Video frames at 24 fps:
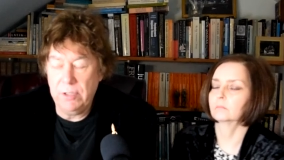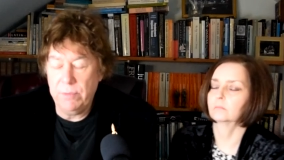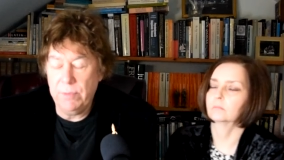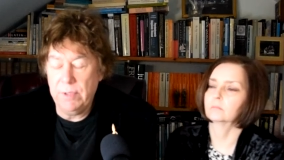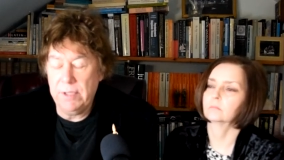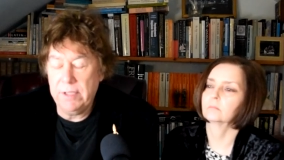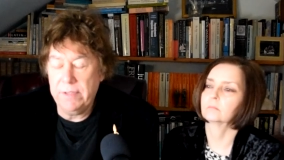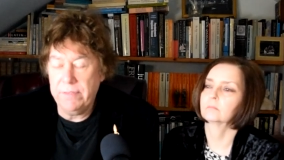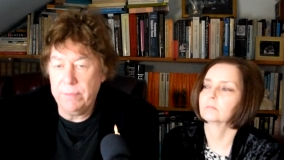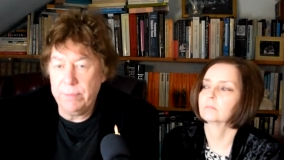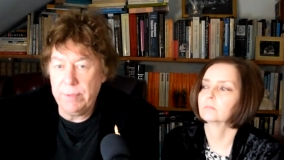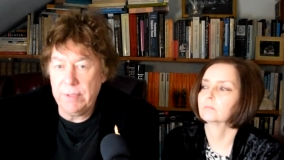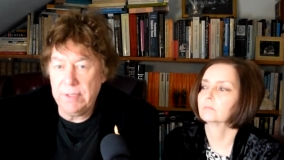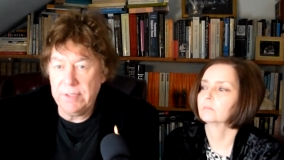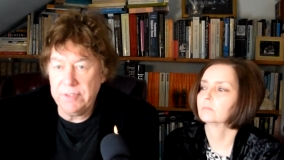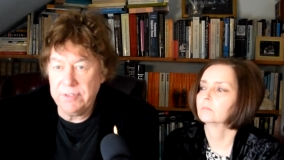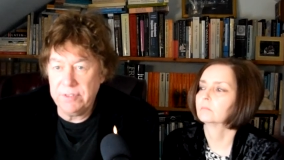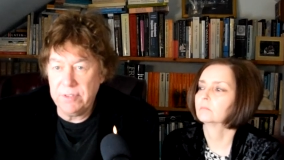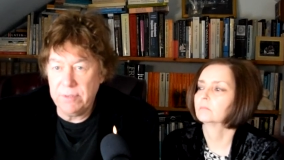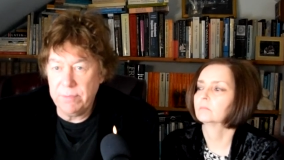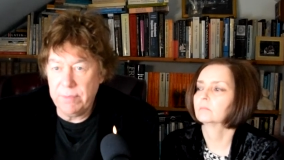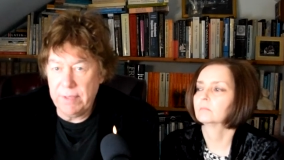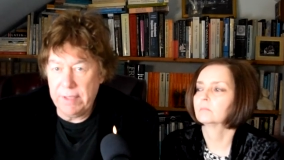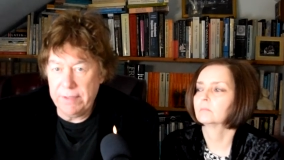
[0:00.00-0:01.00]
Speaker 1: work of the
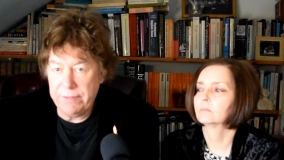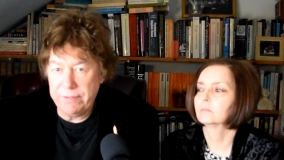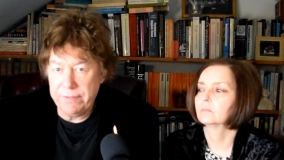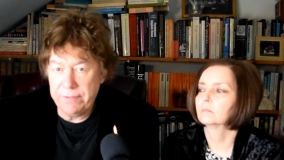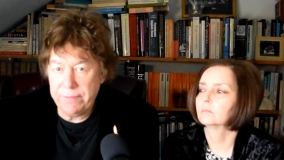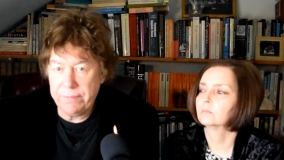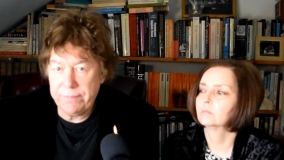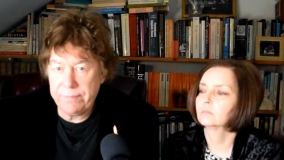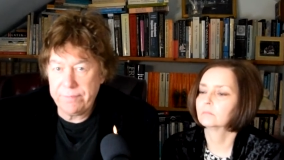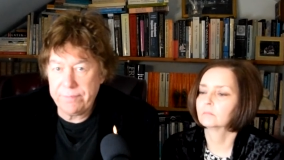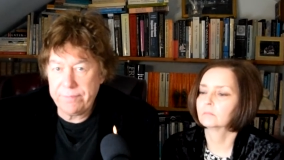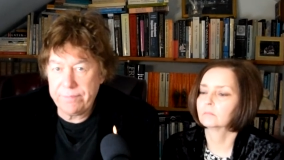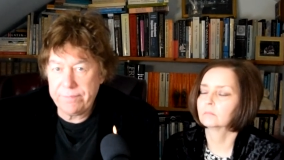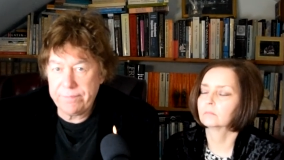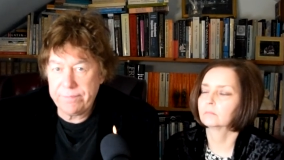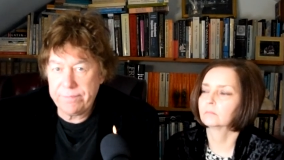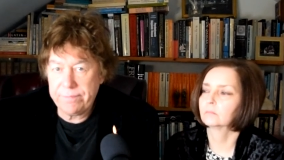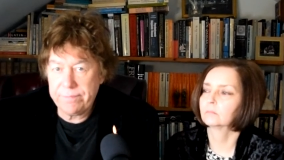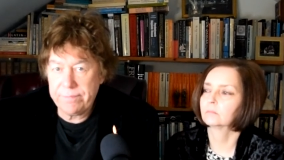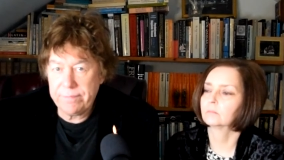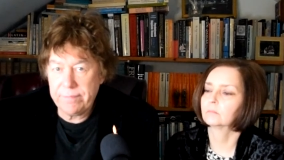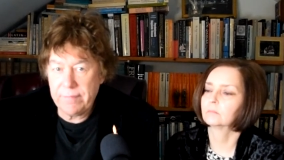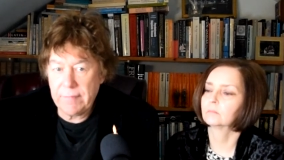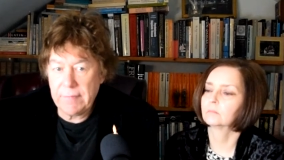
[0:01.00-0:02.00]
personal myth.
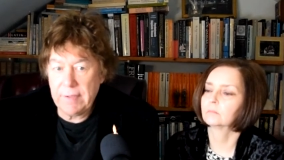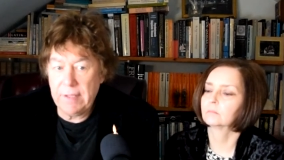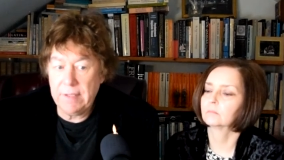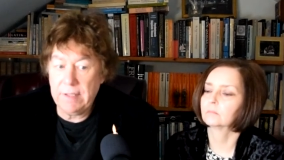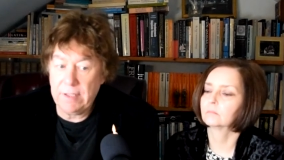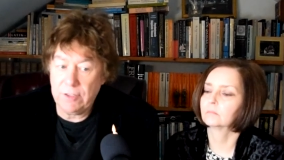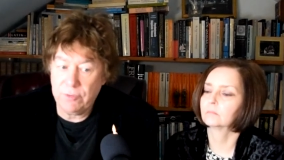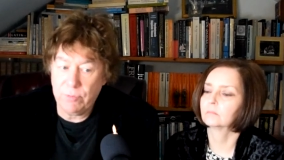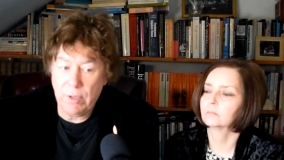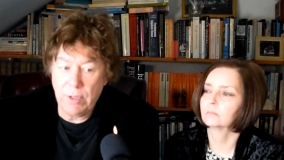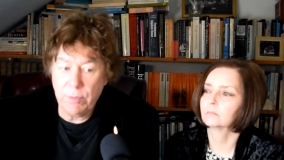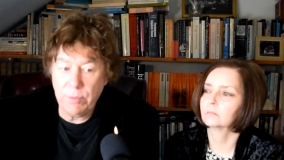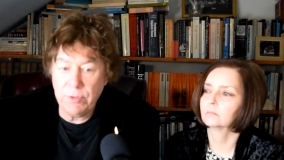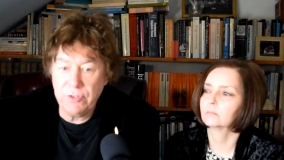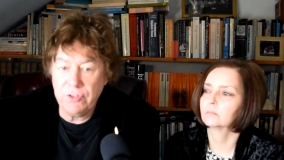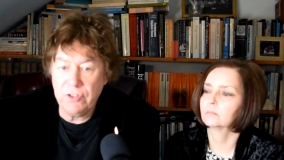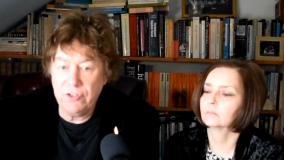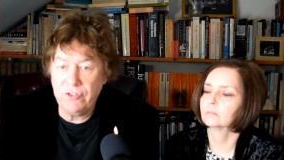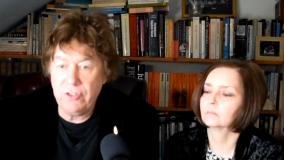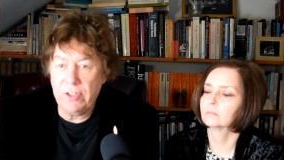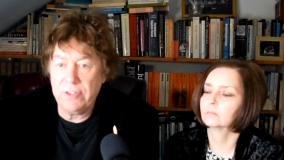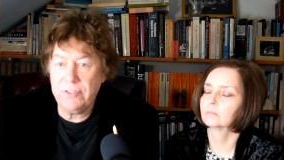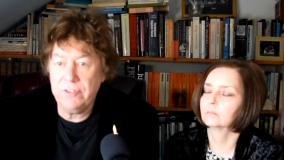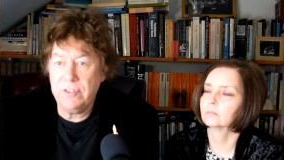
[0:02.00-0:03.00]
And that's what I would
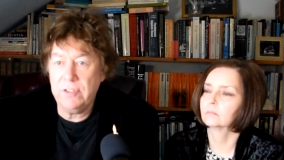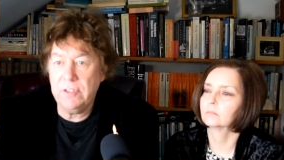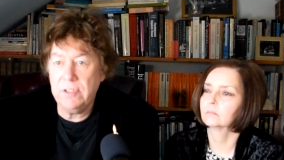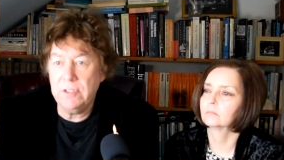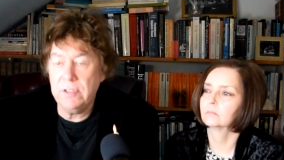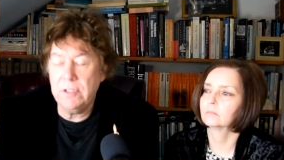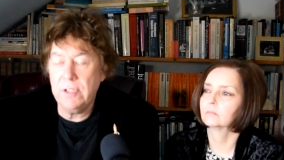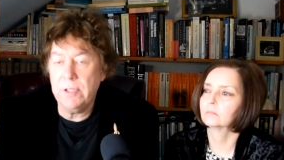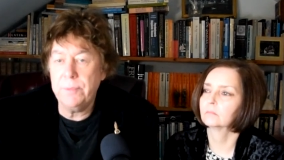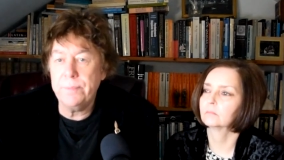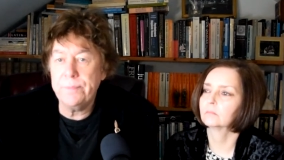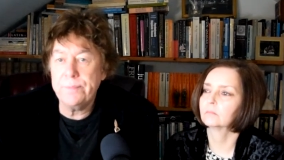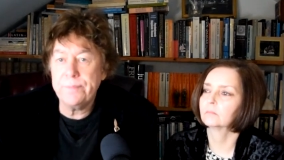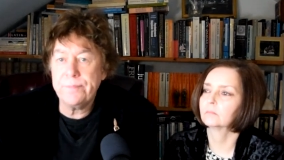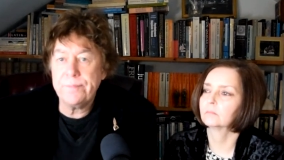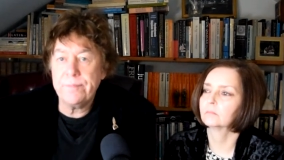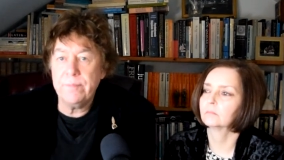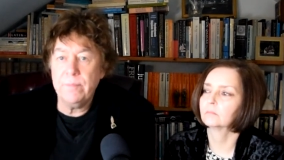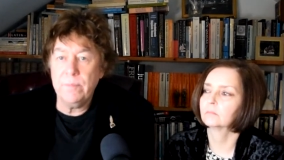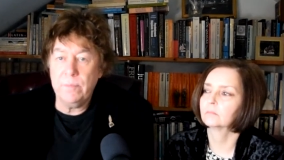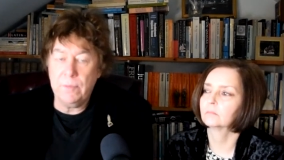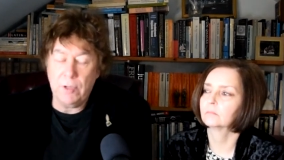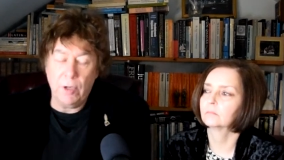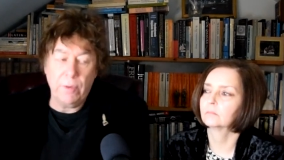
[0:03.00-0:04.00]
suggest that you do
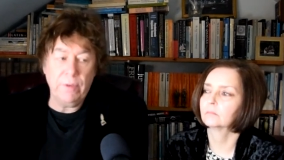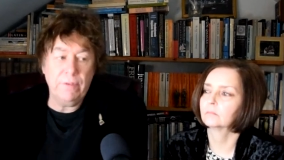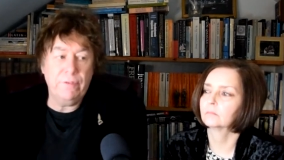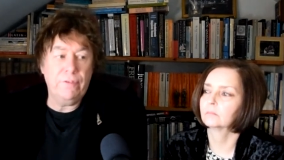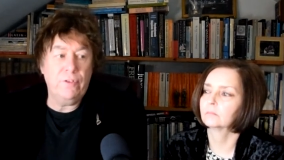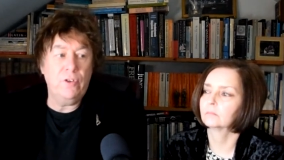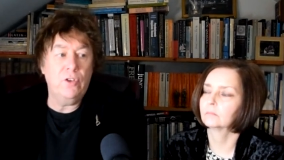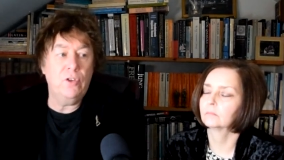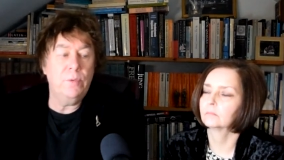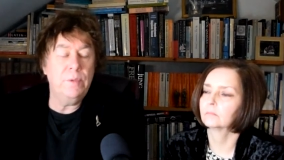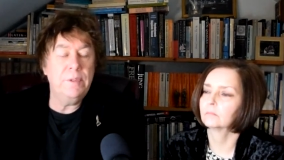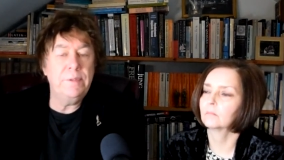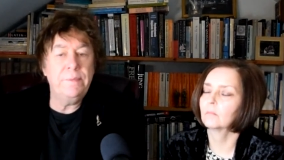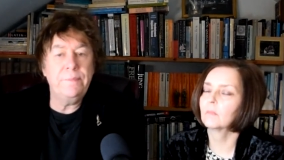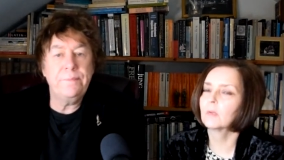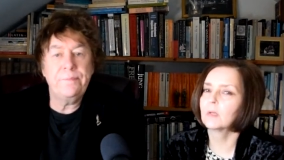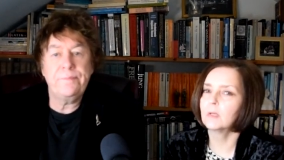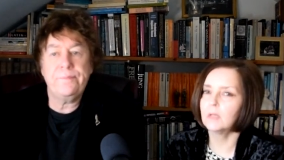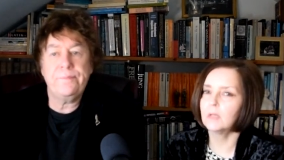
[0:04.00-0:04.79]
going forward.